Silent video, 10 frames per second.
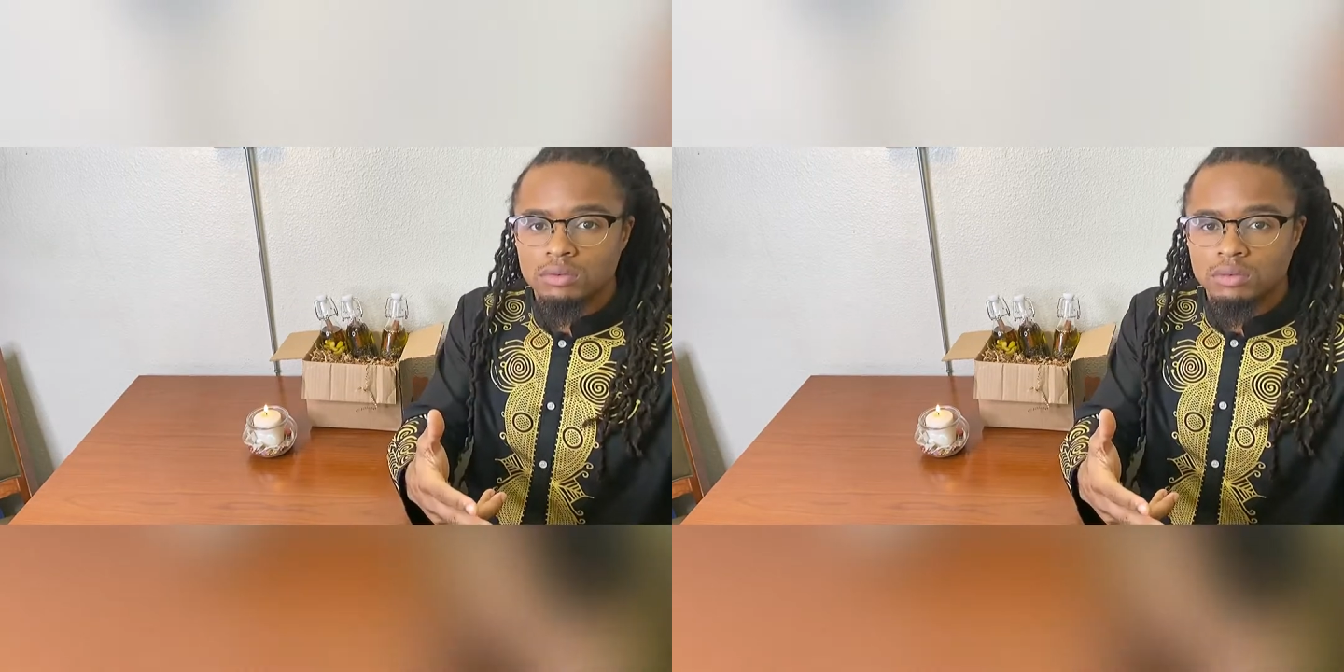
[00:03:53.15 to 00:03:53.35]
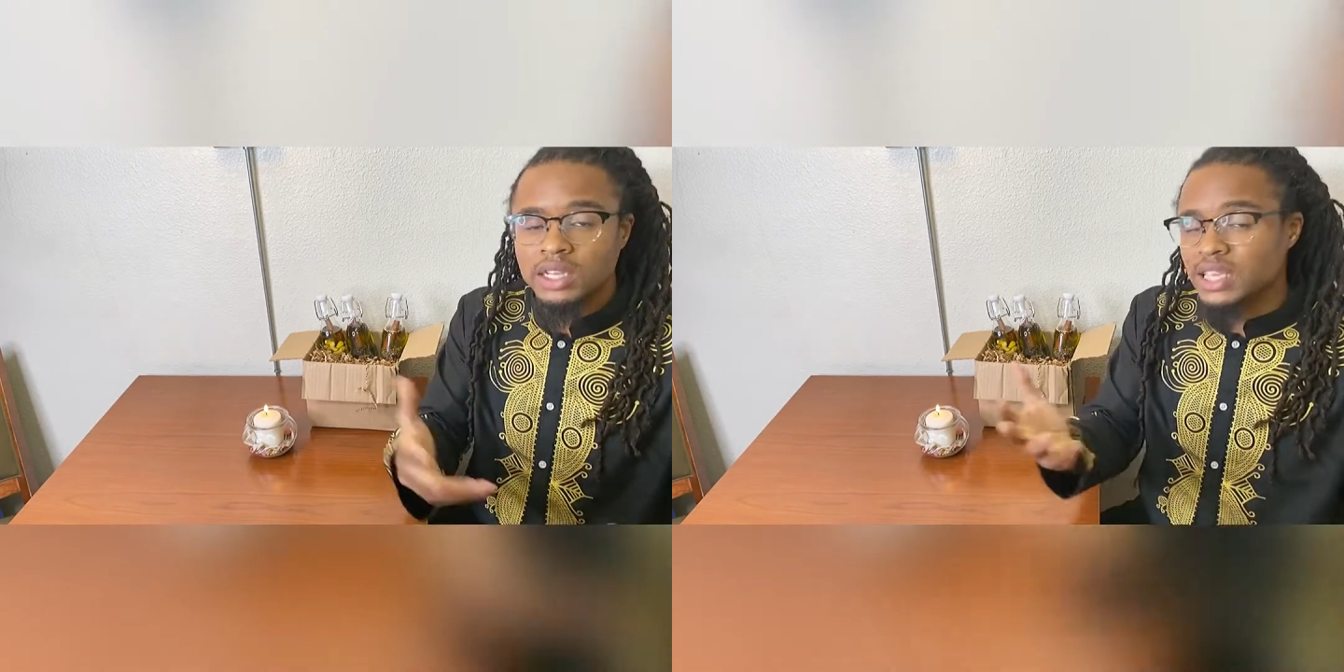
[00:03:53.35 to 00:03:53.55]

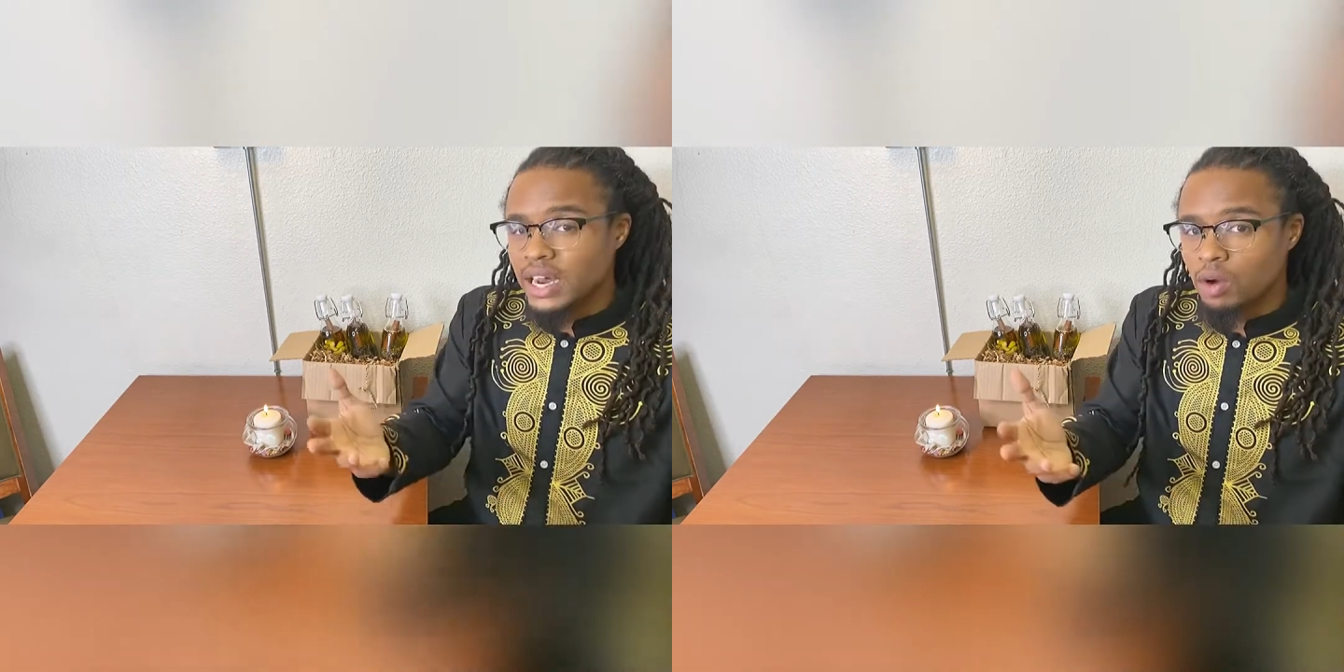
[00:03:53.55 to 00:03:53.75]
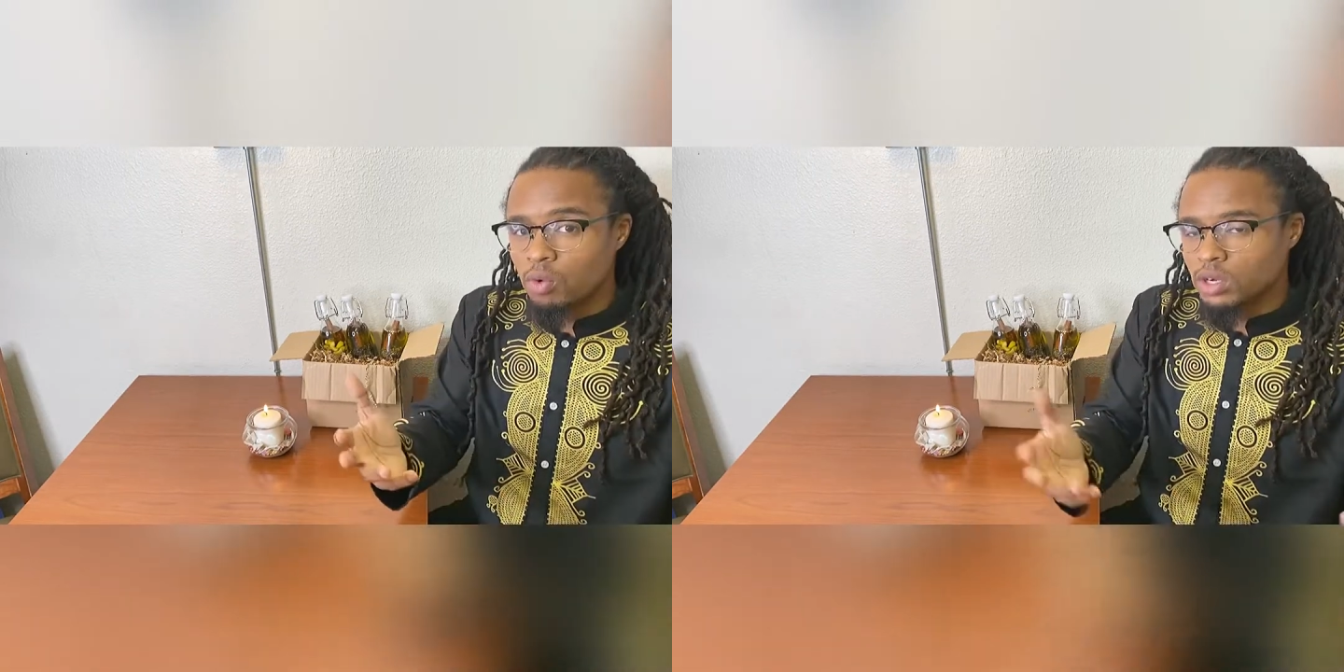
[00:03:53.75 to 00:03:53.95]
That's how
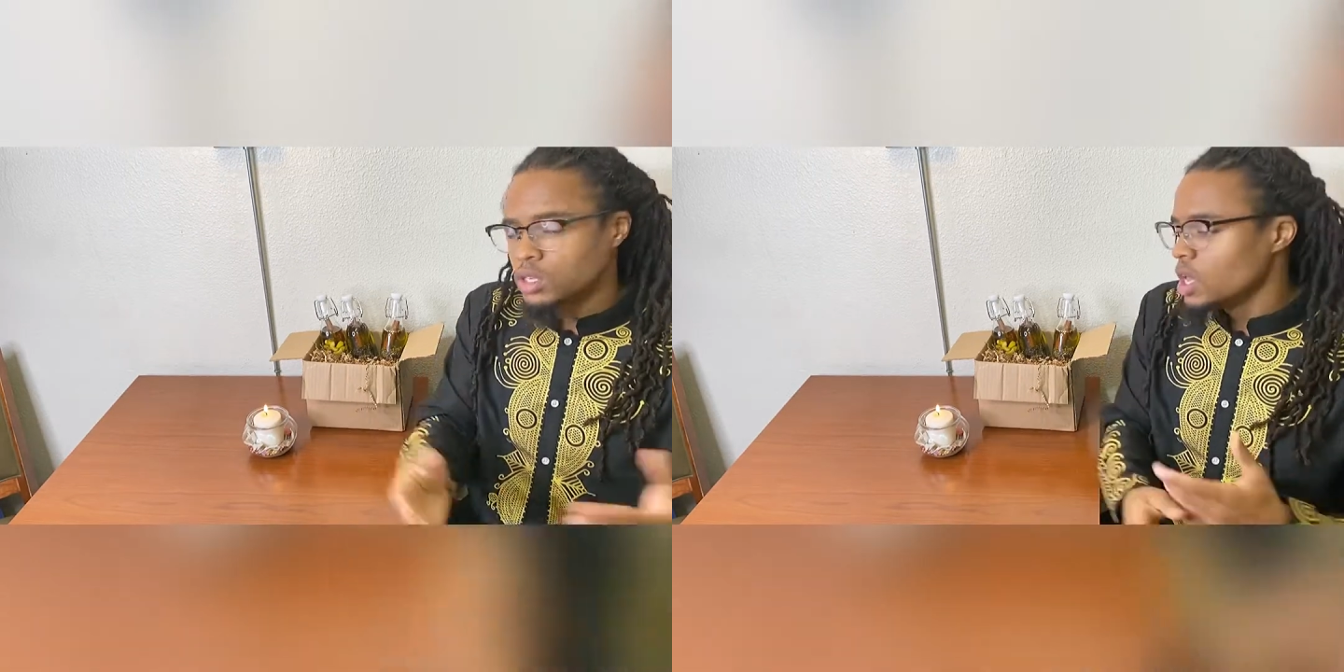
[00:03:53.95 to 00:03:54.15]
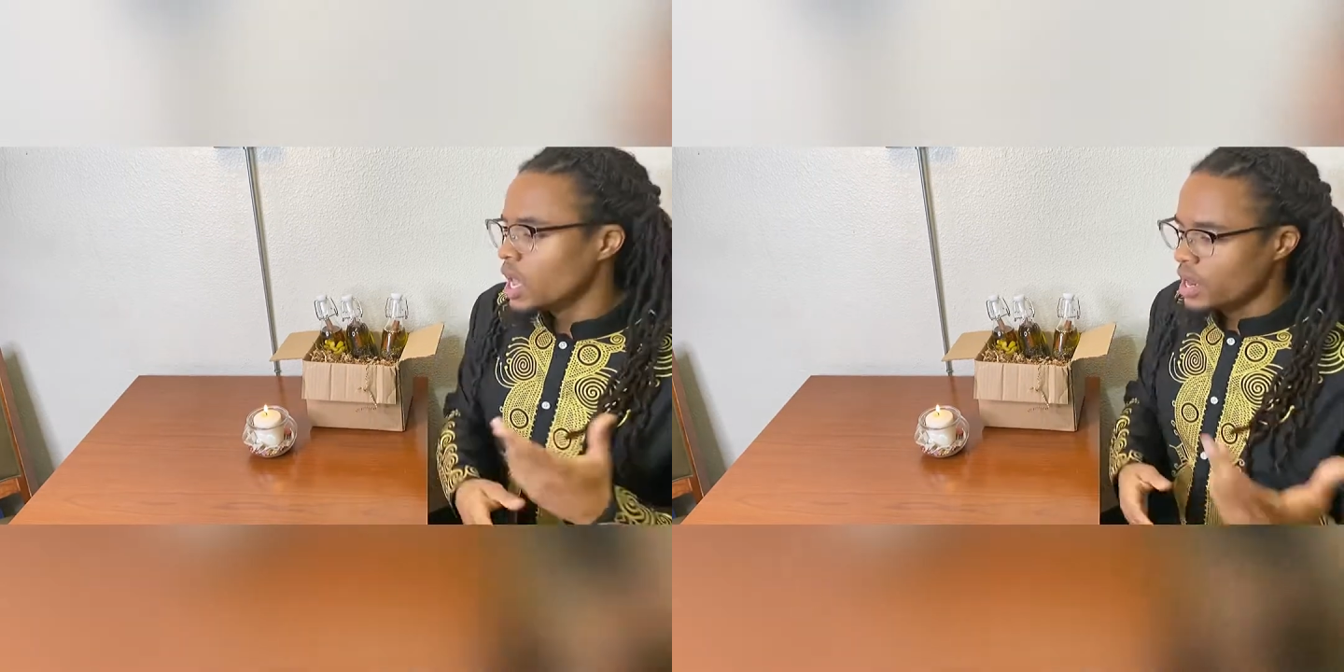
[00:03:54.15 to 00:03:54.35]
that works.
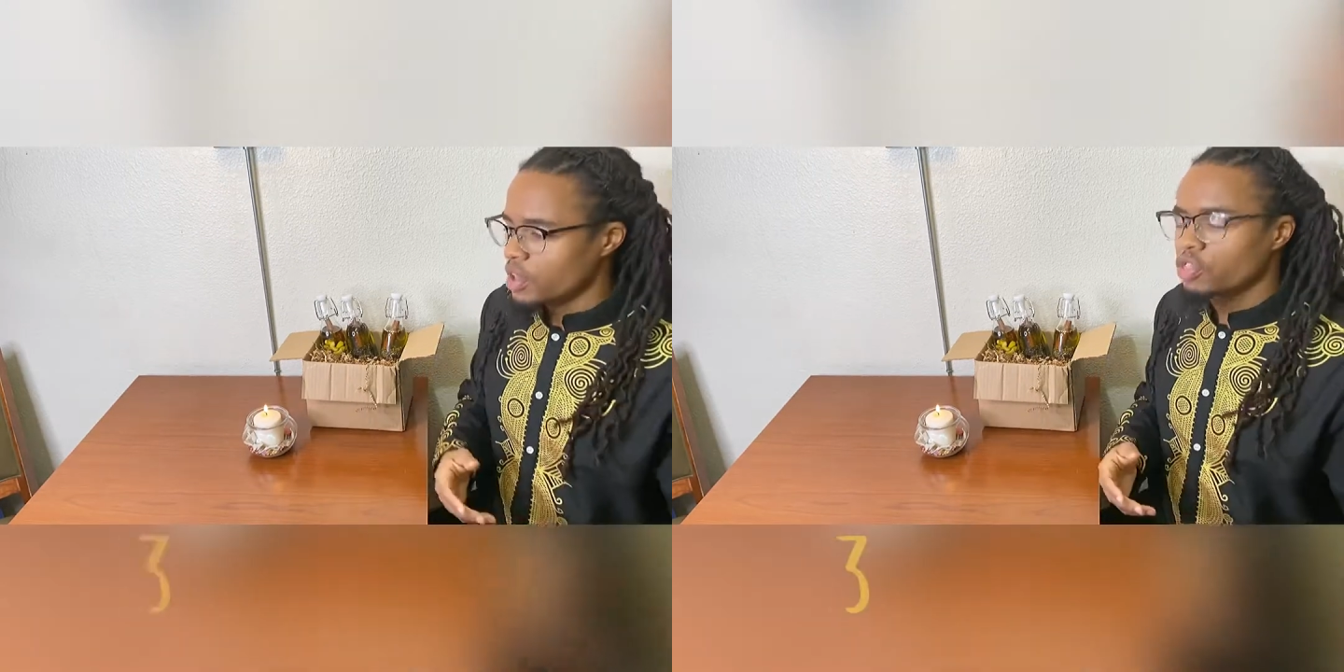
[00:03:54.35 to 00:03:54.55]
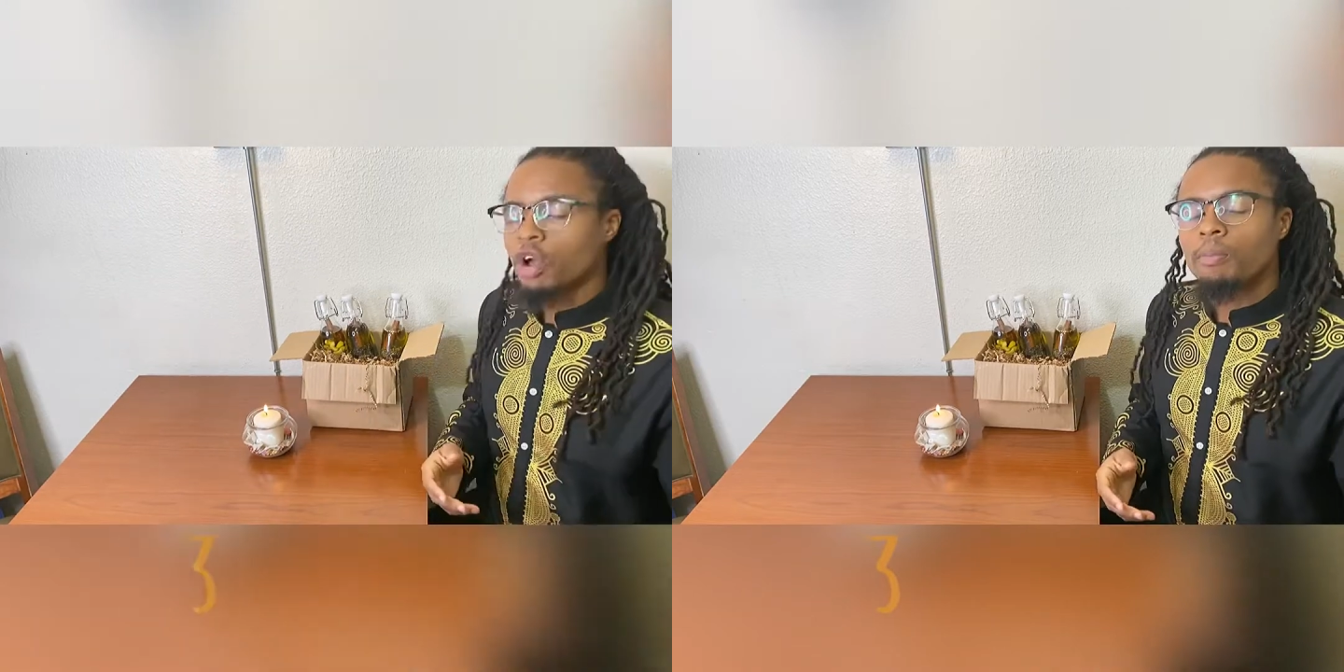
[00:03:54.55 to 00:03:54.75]
And the
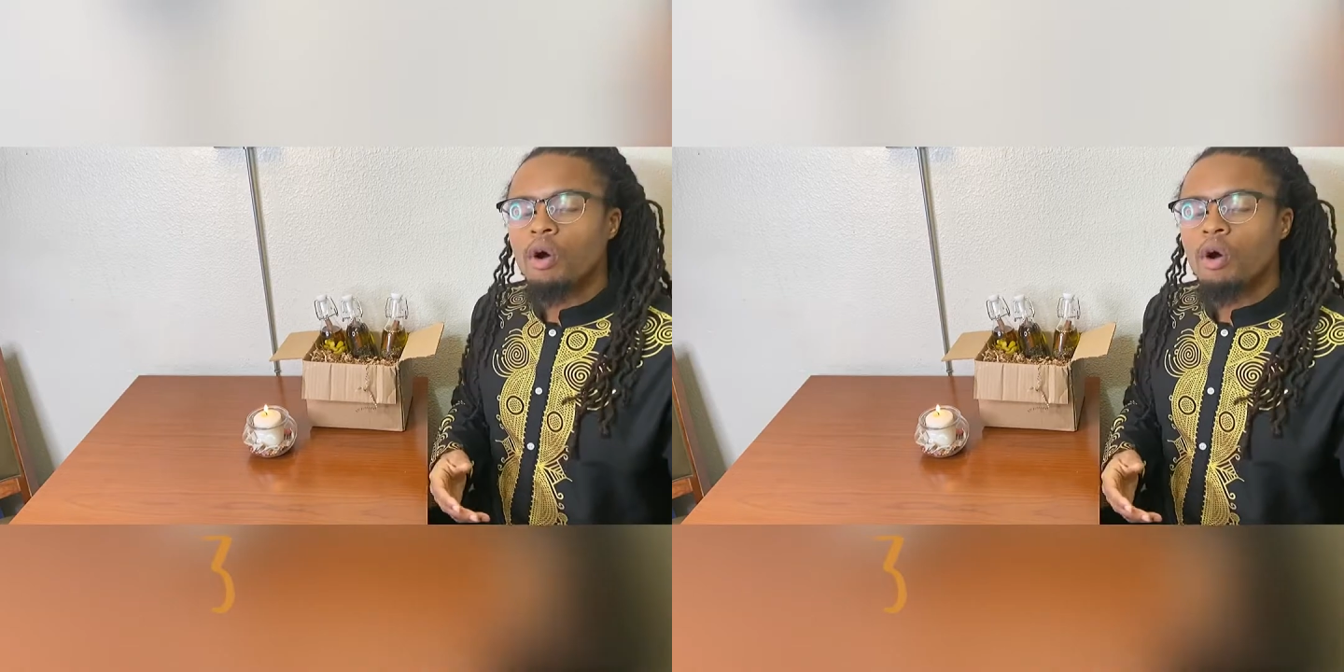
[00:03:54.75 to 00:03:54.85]
third